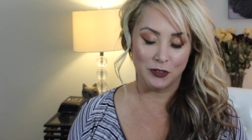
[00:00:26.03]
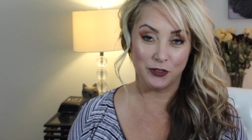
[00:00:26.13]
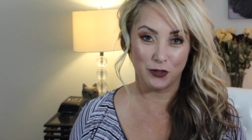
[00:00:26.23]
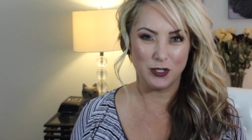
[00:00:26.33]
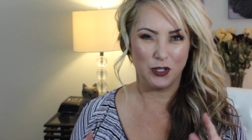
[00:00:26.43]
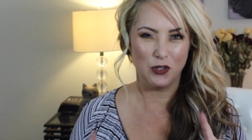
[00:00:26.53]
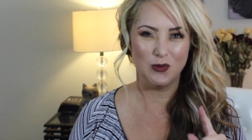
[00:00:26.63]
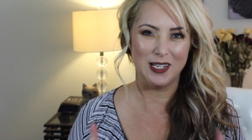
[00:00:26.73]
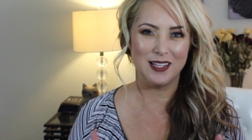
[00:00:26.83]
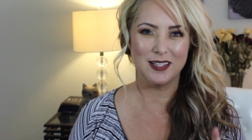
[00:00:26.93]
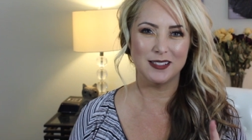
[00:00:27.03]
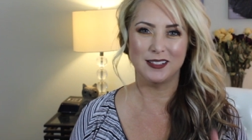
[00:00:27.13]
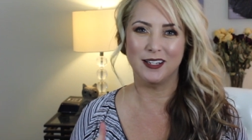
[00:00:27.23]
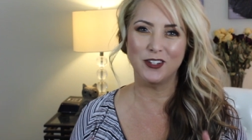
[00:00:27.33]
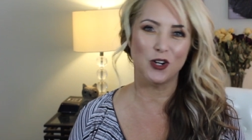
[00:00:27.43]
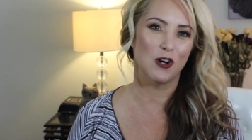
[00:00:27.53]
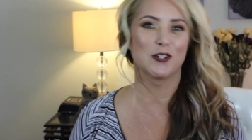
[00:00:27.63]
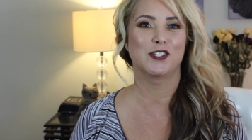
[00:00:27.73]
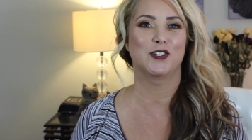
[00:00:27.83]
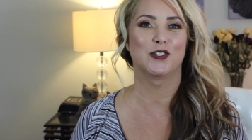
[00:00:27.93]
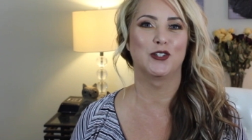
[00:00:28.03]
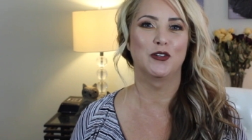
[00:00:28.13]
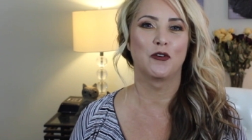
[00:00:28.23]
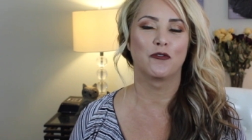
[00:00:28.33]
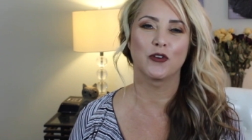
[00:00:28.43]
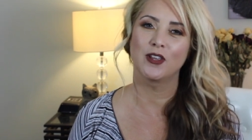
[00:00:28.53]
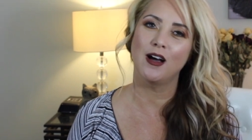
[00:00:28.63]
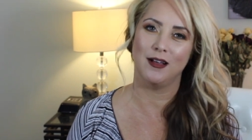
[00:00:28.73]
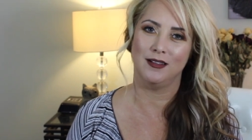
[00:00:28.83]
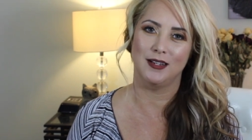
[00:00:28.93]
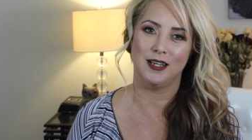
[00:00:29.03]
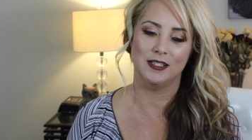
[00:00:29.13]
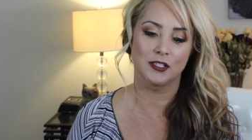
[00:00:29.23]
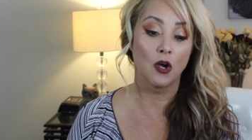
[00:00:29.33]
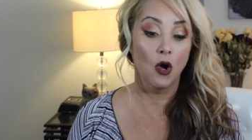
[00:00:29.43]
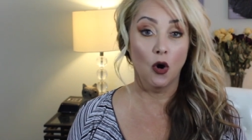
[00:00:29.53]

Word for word: So do you need this in your arsenal for the holidays?